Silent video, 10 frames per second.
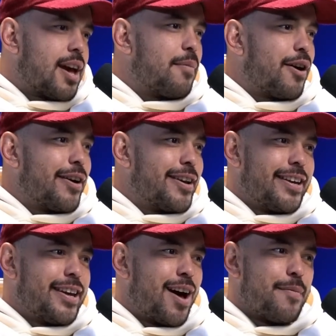Cam
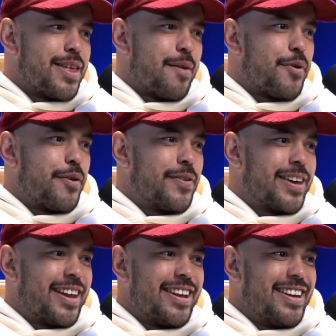Murray, he can't be that
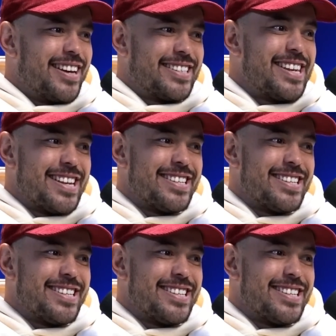perfect, can he? Is he